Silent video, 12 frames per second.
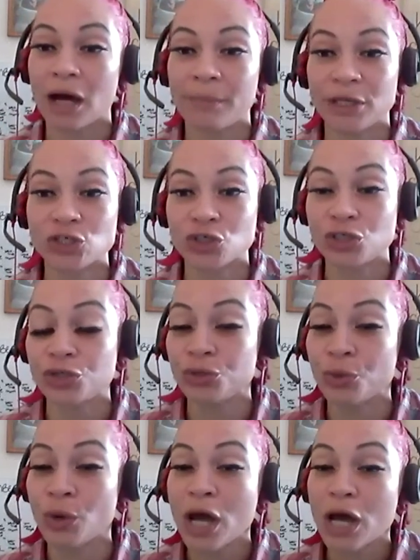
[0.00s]
Make sure
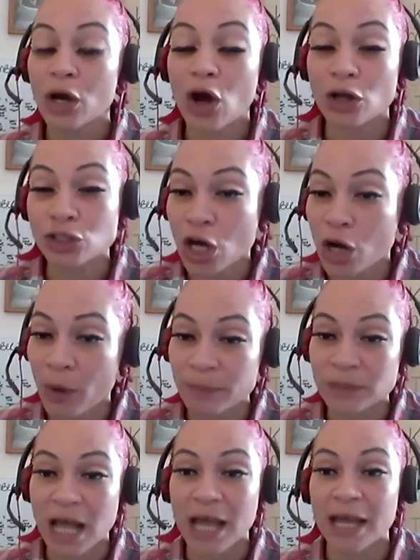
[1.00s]
you go to her
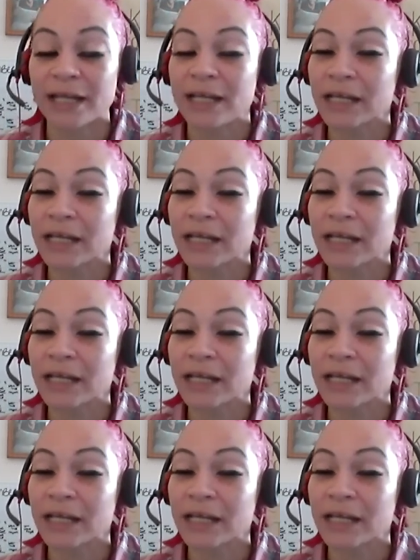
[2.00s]
website,